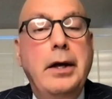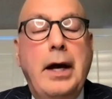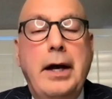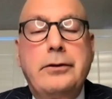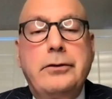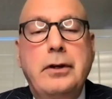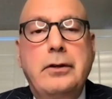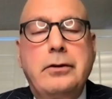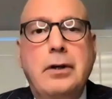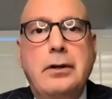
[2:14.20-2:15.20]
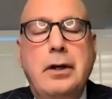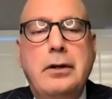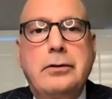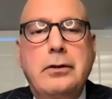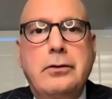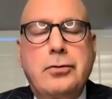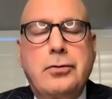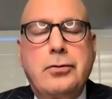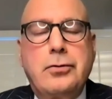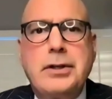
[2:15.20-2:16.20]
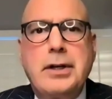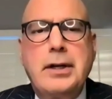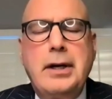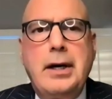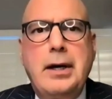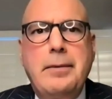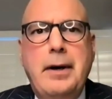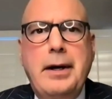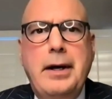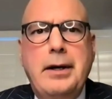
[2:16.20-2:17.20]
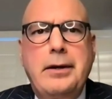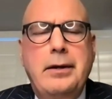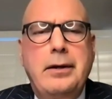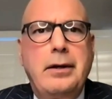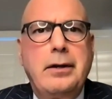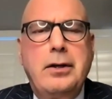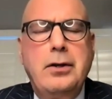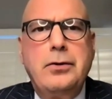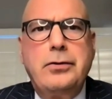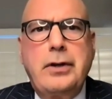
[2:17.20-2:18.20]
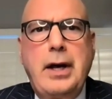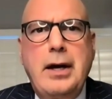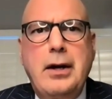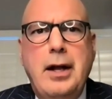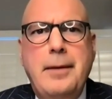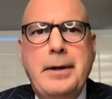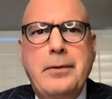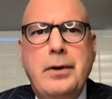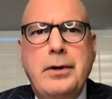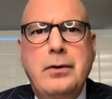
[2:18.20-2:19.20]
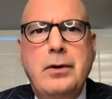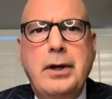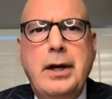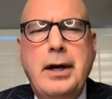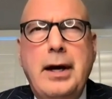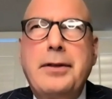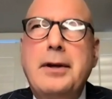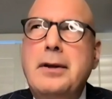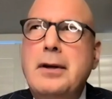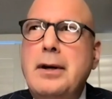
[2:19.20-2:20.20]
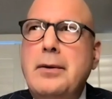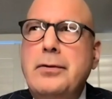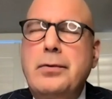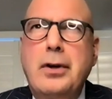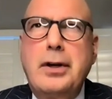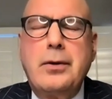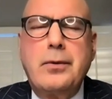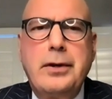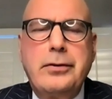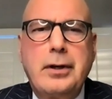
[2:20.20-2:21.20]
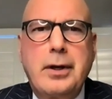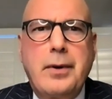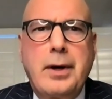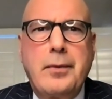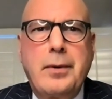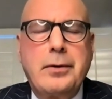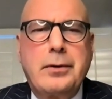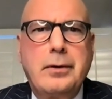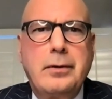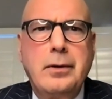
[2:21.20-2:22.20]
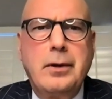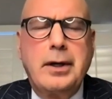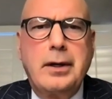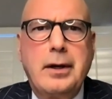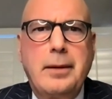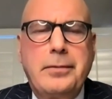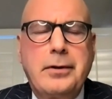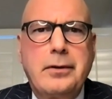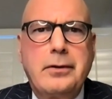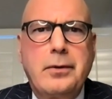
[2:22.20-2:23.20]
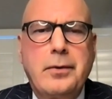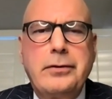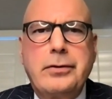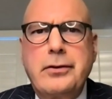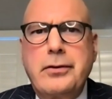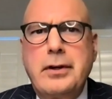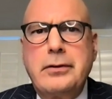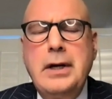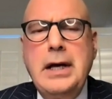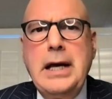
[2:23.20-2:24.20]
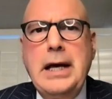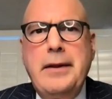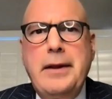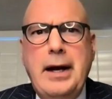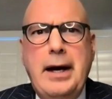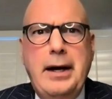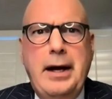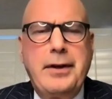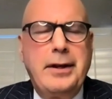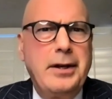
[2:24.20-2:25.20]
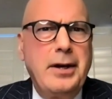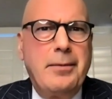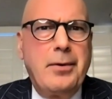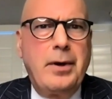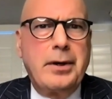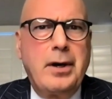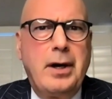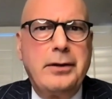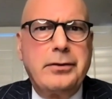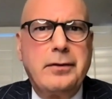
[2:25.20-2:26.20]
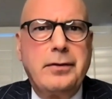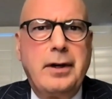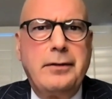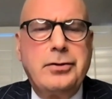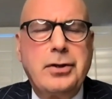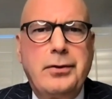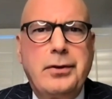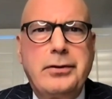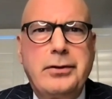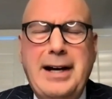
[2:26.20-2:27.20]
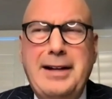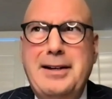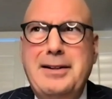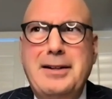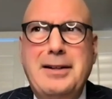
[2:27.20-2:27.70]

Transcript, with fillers: Yeah, it's it's a it's a tragedy uh, at, a, at, a, huge scale. I mean, when you look at, I think I was looking recently when we were looking up to, to research this, that I think the number one cause of, of children's death